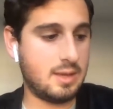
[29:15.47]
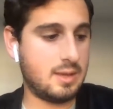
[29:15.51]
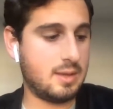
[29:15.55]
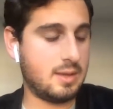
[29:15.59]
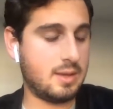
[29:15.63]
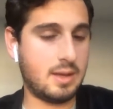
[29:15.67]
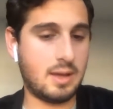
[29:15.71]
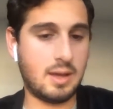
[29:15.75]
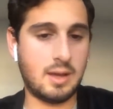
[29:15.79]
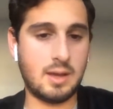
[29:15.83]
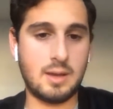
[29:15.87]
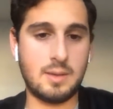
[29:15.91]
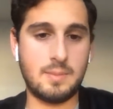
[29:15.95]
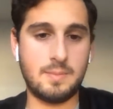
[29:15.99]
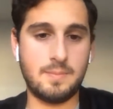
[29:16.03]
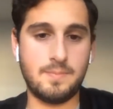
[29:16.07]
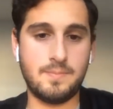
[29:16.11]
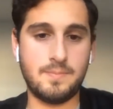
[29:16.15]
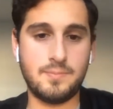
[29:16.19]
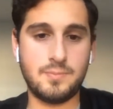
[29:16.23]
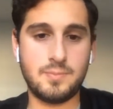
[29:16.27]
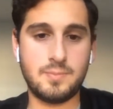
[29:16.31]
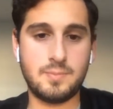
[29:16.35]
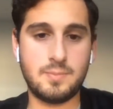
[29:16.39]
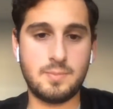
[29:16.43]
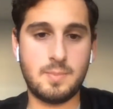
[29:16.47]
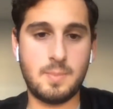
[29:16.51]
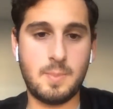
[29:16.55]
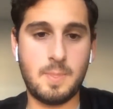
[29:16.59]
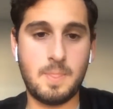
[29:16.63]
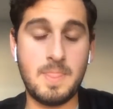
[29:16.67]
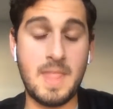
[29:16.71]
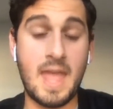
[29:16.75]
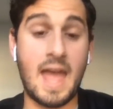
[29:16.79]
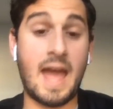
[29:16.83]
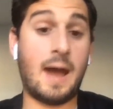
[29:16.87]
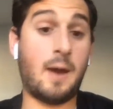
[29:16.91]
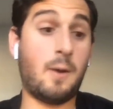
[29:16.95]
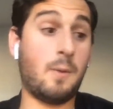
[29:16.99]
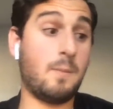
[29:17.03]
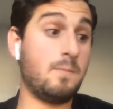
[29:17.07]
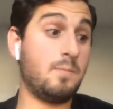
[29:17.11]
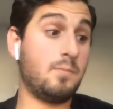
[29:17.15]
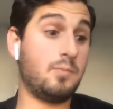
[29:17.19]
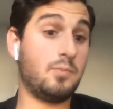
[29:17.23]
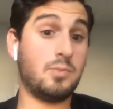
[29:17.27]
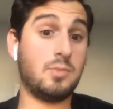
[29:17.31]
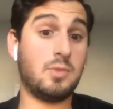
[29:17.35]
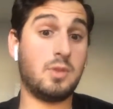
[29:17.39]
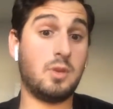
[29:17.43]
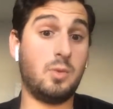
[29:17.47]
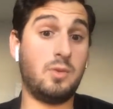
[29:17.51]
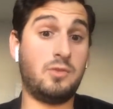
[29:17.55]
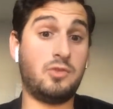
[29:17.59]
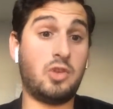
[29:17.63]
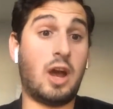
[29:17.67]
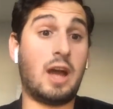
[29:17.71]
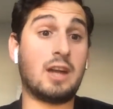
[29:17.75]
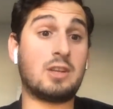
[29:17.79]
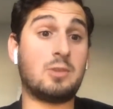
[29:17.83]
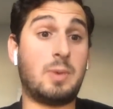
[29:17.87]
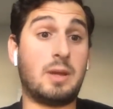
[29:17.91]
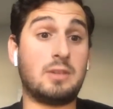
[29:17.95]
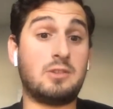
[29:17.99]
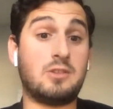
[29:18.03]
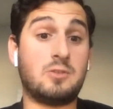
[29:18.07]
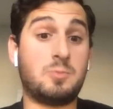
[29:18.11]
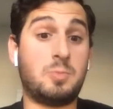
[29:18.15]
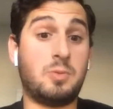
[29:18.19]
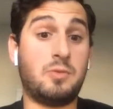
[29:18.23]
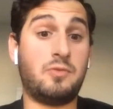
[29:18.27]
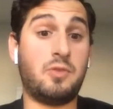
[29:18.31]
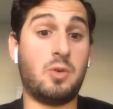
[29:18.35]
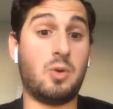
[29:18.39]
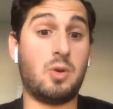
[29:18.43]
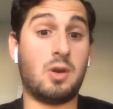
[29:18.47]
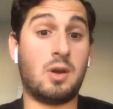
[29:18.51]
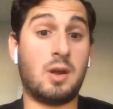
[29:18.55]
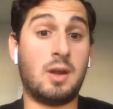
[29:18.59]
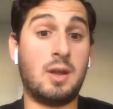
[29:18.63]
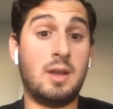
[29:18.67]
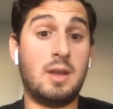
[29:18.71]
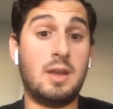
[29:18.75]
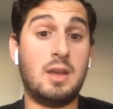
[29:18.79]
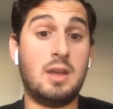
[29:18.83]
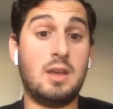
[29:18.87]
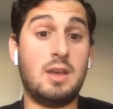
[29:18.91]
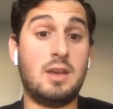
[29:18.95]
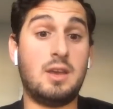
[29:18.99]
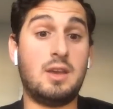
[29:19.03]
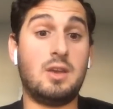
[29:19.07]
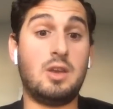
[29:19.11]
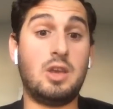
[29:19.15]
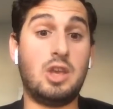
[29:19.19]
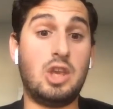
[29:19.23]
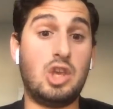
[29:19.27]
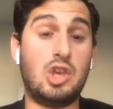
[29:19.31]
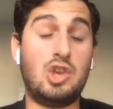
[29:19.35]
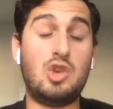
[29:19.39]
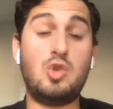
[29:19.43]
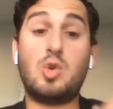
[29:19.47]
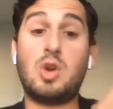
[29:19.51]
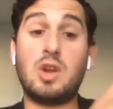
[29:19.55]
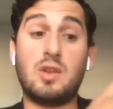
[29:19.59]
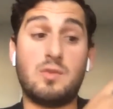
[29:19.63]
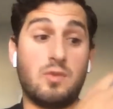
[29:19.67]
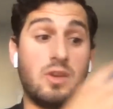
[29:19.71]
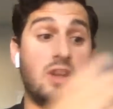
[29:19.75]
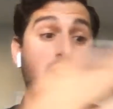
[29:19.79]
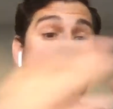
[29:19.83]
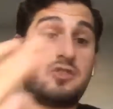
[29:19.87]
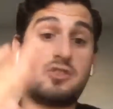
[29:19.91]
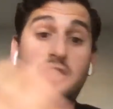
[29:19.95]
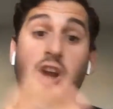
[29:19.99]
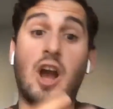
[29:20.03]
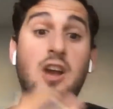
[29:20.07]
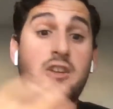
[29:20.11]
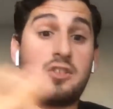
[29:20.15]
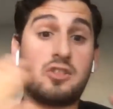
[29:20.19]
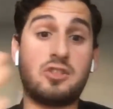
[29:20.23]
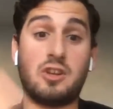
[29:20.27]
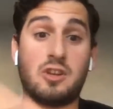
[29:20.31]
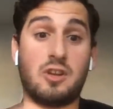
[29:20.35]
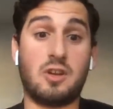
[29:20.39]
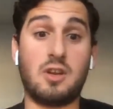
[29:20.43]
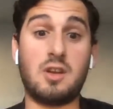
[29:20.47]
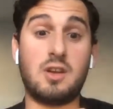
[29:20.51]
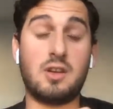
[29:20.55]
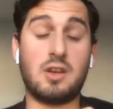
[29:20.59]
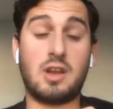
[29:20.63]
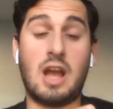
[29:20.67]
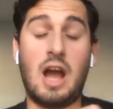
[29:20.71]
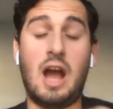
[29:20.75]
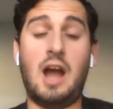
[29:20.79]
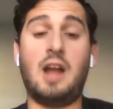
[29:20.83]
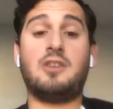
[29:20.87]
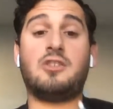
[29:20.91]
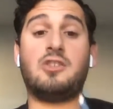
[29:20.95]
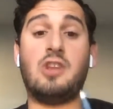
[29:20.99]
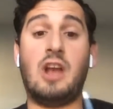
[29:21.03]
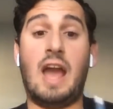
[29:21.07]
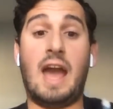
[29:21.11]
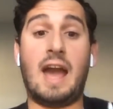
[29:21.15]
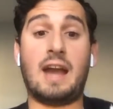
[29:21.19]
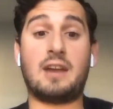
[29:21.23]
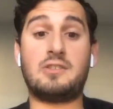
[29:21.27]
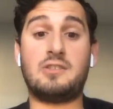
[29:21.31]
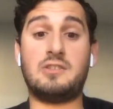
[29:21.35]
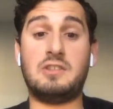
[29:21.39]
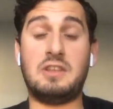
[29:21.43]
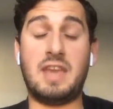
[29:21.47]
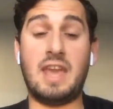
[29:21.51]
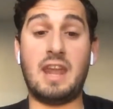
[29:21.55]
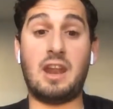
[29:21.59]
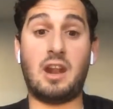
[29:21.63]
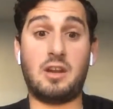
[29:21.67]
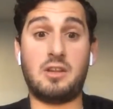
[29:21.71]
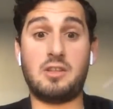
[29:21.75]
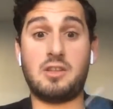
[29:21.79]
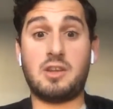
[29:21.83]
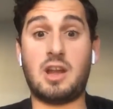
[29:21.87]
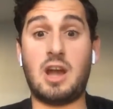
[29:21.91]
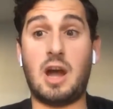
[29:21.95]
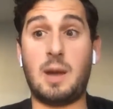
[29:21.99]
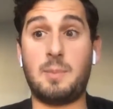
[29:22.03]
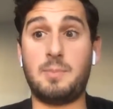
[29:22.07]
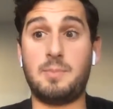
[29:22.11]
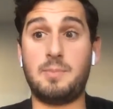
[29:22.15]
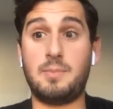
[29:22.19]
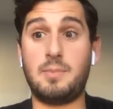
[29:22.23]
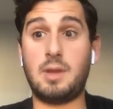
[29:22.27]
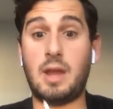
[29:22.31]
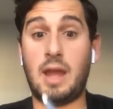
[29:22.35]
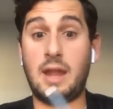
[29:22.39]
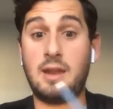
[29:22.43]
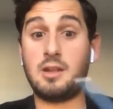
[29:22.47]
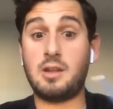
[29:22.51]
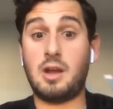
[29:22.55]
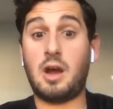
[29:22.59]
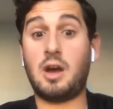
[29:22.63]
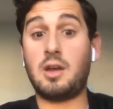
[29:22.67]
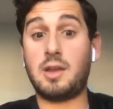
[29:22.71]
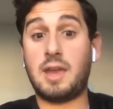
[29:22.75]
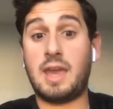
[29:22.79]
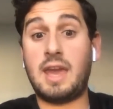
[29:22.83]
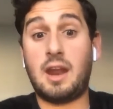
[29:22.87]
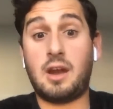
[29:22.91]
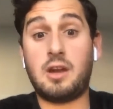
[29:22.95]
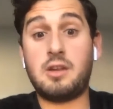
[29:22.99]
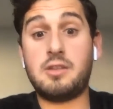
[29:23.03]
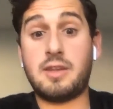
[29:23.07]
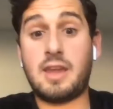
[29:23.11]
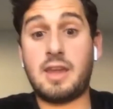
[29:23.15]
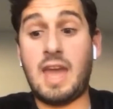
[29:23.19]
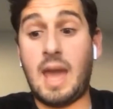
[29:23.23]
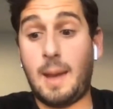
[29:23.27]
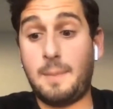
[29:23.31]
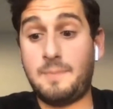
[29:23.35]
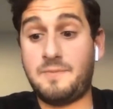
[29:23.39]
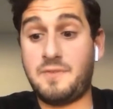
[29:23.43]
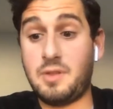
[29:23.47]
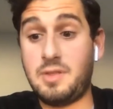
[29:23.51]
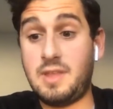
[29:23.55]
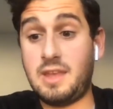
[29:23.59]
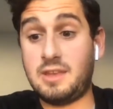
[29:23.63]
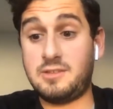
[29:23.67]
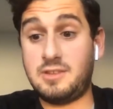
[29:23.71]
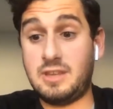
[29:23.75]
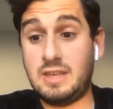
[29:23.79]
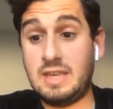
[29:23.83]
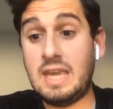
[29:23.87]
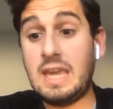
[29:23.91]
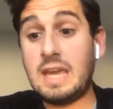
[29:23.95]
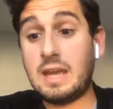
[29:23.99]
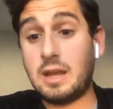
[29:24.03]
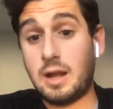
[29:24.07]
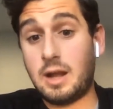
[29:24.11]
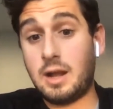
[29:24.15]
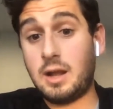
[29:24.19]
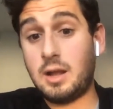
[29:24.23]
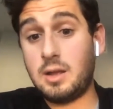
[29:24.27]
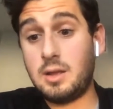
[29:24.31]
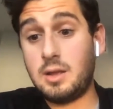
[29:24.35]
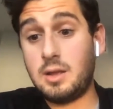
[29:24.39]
Now, we've talked about this before. You can restructure contracts to get under the cap and get under the cap for this year,